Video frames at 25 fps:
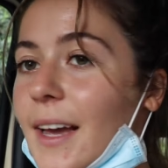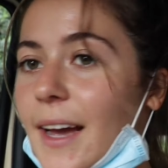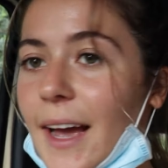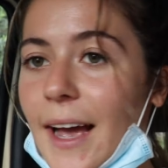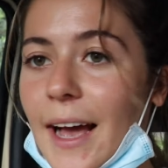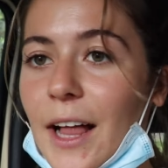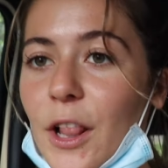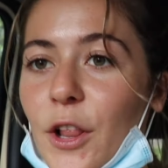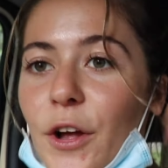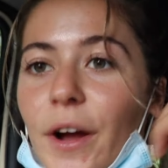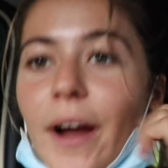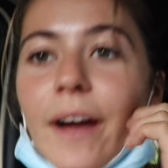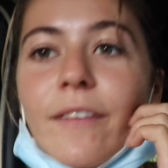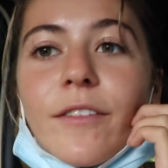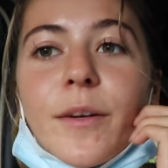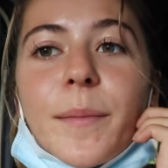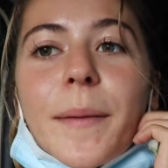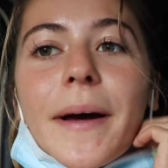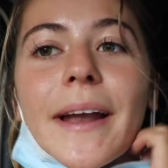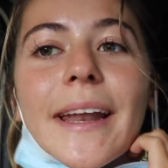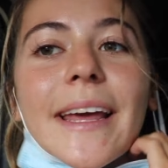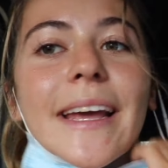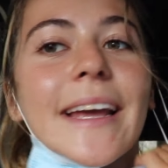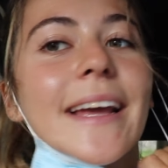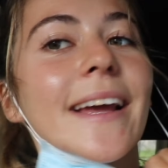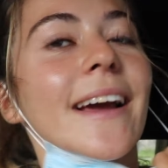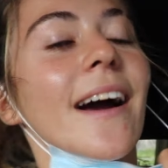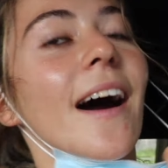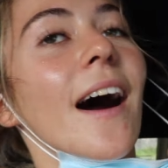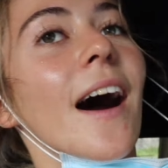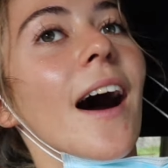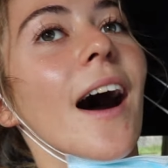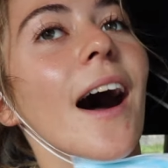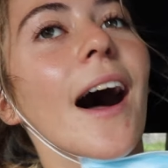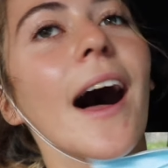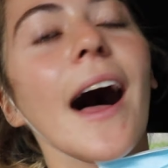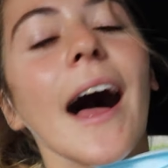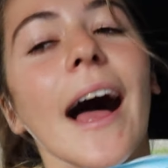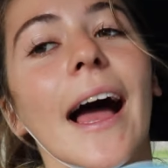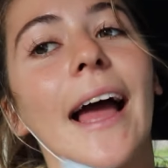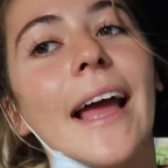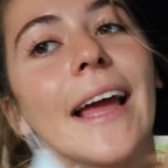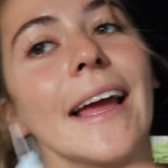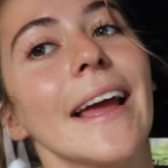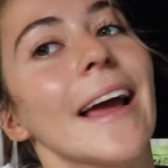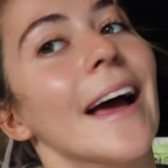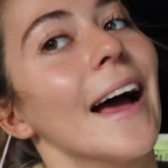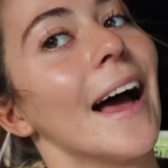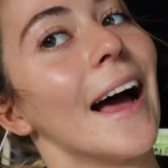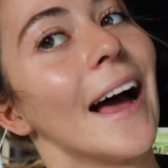Hello everybody,
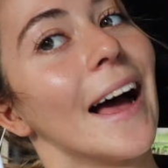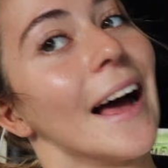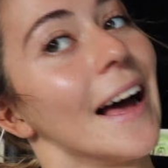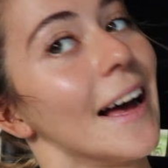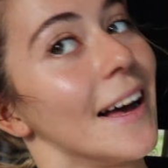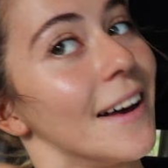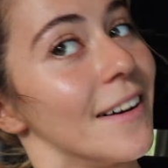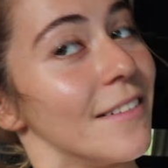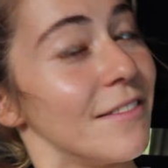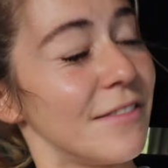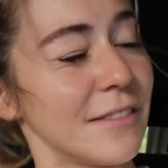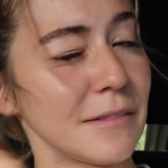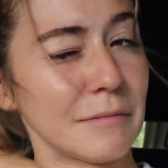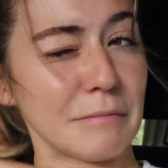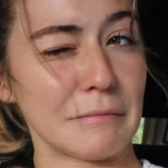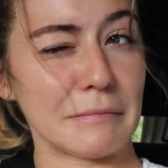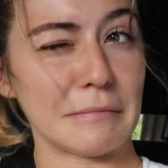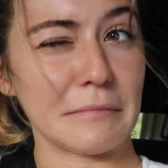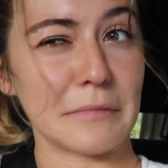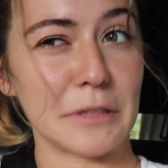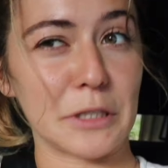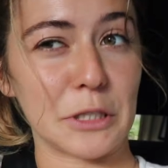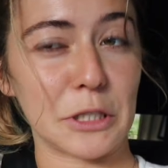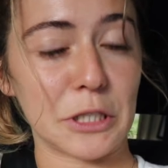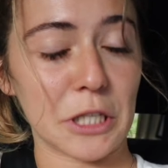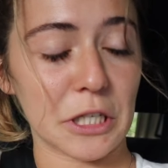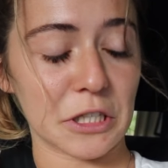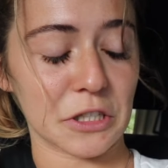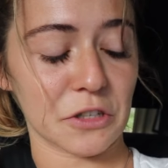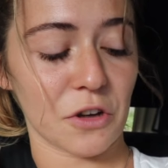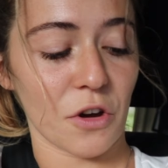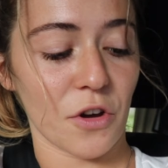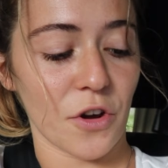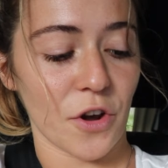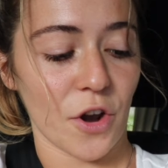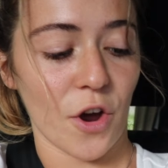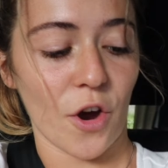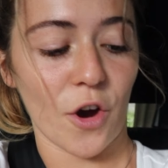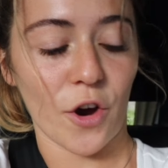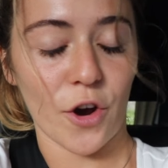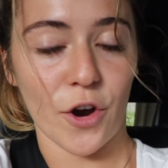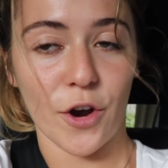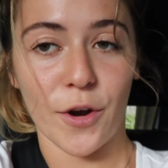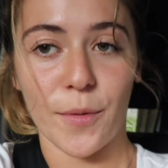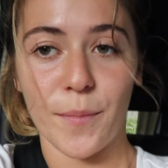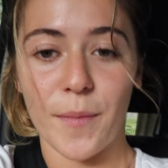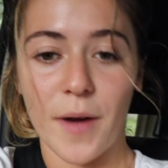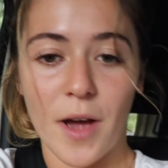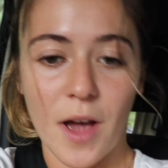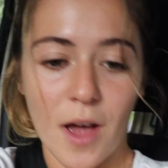I have just gotten
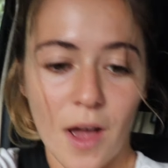home.